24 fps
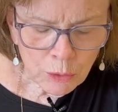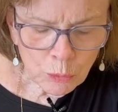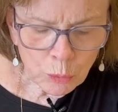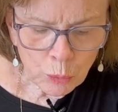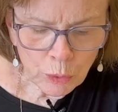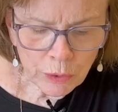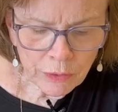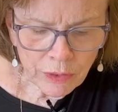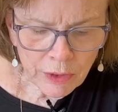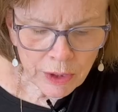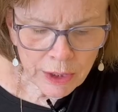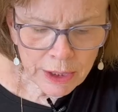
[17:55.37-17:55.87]

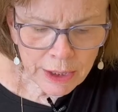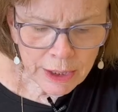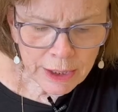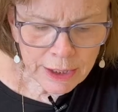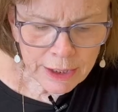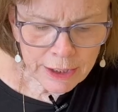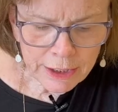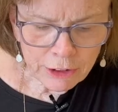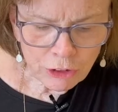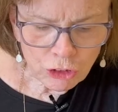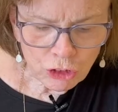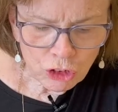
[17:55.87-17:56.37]
with a
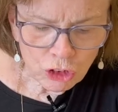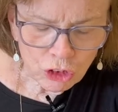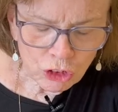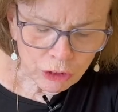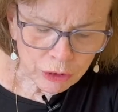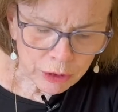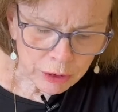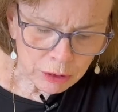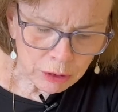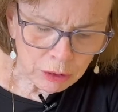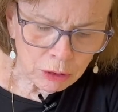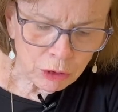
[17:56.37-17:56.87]
gauge
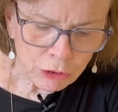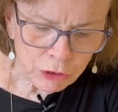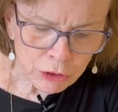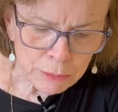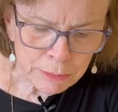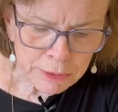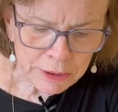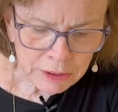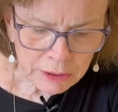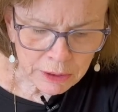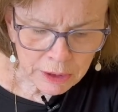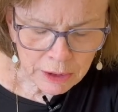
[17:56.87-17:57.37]

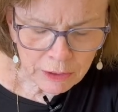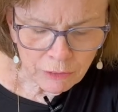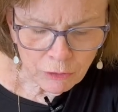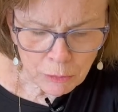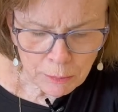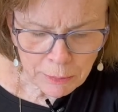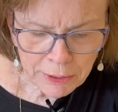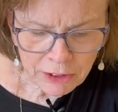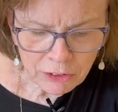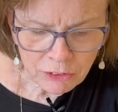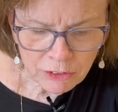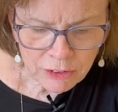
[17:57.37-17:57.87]
ultimately of
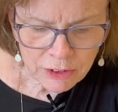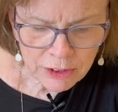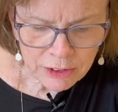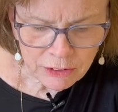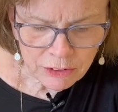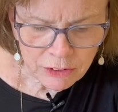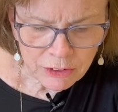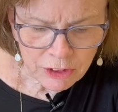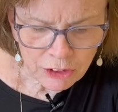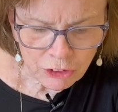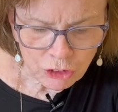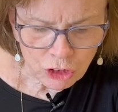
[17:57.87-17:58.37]
about 6
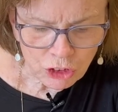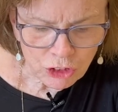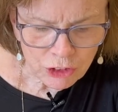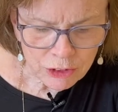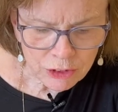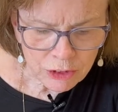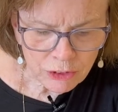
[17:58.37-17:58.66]
stitches